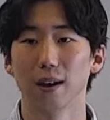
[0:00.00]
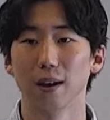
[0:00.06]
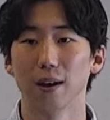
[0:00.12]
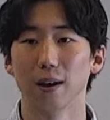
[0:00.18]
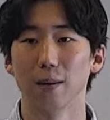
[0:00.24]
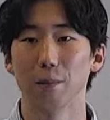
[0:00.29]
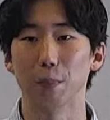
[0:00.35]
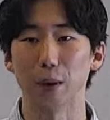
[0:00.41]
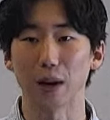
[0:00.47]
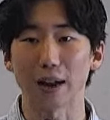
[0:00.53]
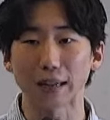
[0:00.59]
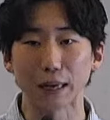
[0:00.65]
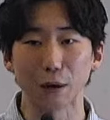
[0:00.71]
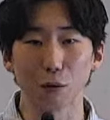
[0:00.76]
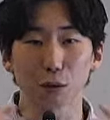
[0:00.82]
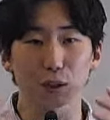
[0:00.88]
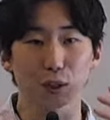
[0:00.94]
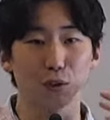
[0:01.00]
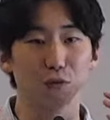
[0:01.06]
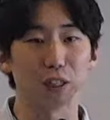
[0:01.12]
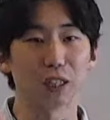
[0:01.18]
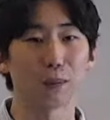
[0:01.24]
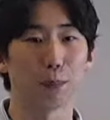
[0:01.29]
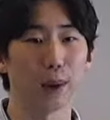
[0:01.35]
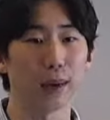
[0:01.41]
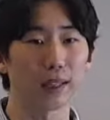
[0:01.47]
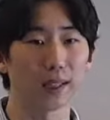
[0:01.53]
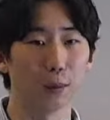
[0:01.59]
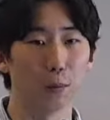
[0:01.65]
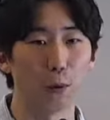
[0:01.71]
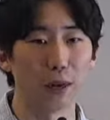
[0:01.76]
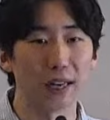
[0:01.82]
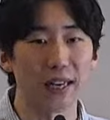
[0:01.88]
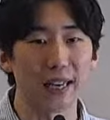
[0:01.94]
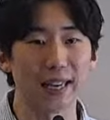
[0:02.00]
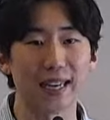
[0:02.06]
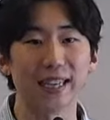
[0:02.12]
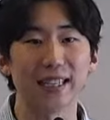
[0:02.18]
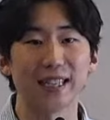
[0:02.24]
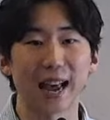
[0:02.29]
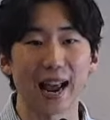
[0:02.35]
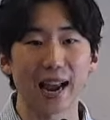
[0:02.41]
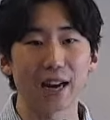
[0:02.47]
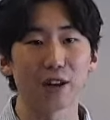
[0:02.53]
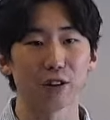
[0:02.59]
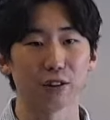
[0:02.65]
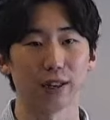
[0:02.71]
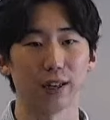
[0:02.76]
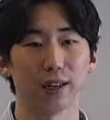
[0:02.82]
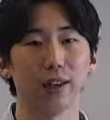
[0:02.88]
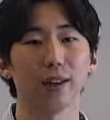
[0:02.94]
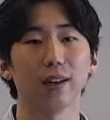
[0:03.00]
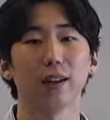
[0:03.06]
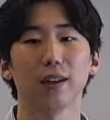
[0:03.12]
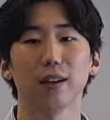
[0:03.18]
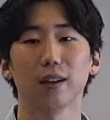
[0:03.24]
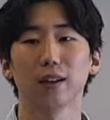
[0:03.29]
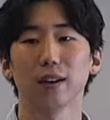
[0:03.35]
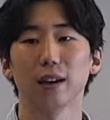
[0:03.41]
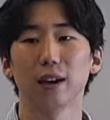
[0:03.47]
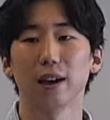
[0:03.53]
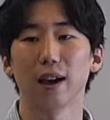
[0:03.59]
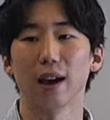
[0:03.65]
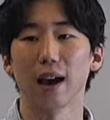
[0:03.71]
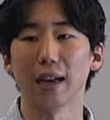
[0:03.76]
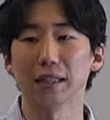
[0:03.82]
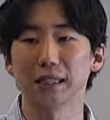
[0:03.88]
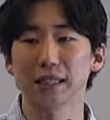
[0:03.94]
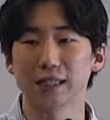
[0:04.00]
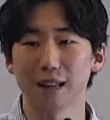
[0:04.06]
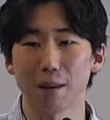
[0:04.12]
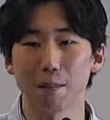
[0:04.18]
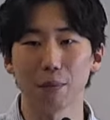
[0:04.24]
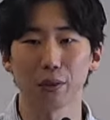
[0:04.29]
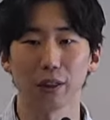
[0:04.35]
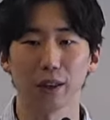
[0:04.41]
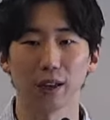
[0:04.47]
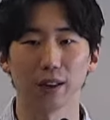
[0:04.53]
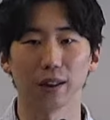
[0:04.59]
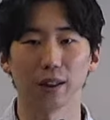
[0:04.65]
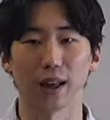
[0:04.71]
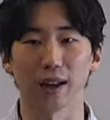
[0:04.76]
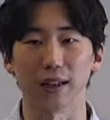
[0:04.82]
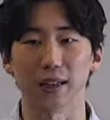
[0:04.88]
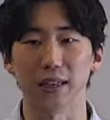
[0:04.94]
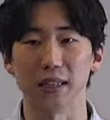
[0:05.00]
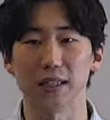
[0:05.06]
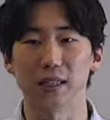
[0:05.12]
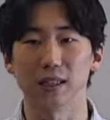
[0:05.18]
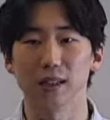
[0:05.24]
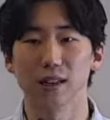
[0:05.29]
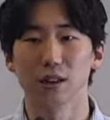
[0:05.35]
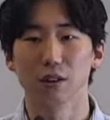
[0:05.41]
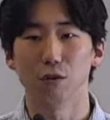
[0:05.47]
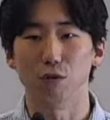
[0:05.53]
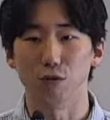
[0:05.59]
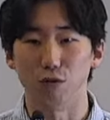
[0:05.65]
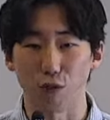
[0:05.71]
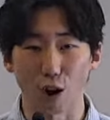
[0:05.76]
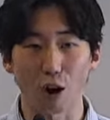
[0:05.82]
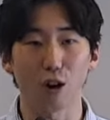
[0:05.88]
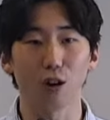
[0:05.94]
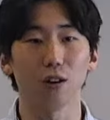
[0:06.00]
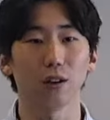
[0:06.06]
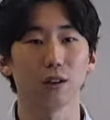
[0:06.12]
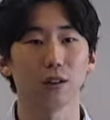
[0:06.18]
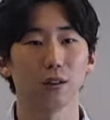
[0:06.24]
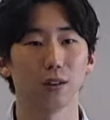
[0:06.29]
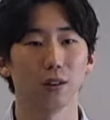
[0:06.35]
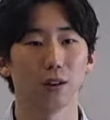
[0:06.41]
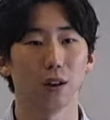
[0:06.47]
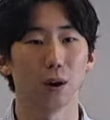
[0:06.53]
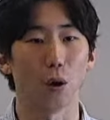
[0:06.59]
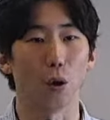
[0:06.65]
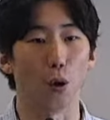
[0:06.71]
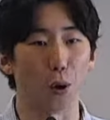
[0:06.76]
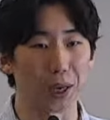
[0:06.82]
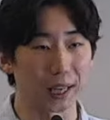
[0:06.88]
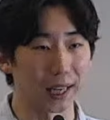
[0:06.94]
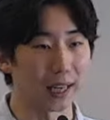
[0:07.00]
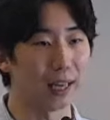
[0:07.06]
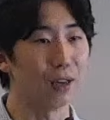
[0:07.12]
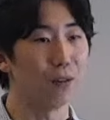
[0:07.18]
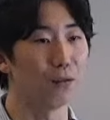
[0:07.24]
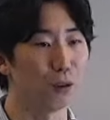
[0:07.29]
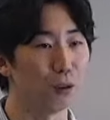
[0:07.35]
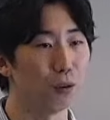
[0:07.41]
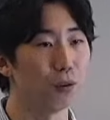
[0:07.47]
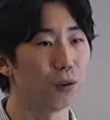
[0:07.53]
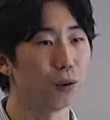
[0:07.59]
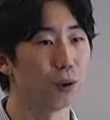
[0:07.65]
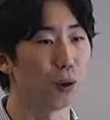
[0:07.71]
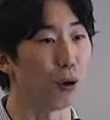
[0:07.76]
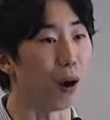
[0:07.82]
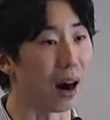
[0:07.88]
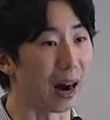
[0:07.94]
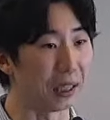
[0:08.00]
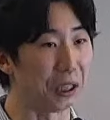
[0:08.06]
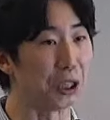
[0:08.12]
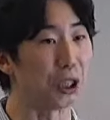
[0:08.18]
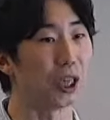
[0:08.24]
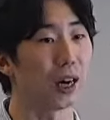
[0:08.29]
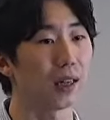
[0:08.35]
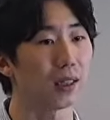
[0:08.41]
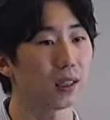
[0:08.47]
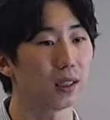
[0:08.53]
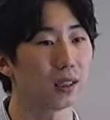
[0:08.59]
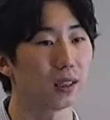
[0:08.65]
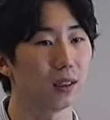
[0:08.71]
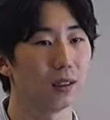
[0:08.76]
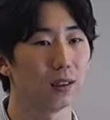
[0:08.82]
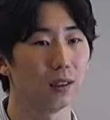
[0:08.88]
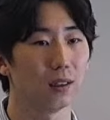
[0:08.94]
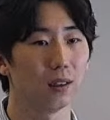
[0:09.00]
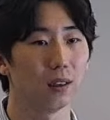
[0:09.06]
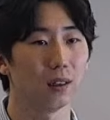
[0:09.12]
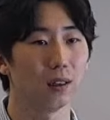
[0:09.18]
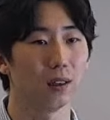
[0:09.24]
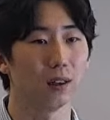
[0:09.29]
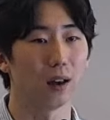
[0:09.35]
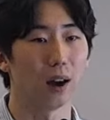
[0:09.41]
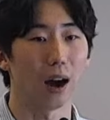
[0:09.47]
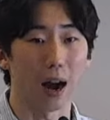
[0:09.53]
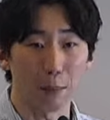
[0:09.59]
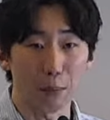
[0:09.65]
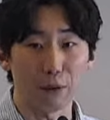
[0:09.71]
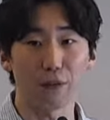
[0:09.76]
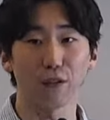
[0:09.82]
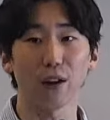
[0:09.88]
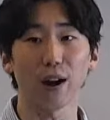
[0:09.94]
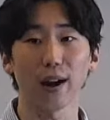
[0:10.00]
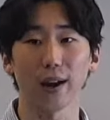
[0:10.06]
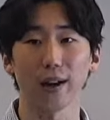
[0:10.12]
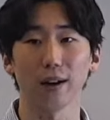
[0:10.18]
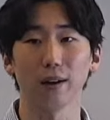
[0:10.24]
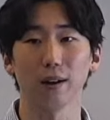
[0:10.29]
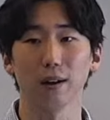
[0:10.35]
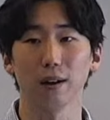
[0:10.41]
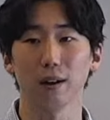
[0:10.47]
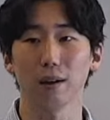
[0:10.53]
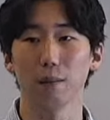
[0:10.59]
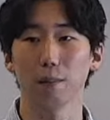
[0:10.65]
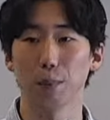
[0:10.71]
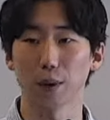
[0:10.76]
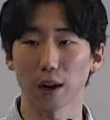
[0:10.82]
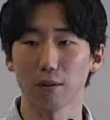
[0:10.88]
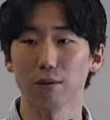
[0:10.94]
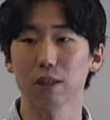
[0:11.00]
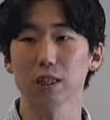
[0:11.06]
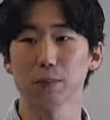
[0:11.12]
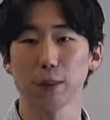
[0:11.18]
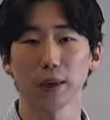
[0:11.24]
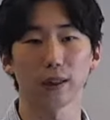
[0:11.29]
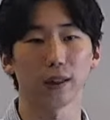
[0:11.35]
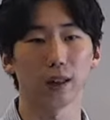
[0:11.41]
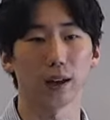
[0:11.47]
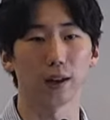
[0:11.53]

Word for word: but I can also respect him when he's angry at something that is wrong or evil or unjust. I'm afraid, but I respect that.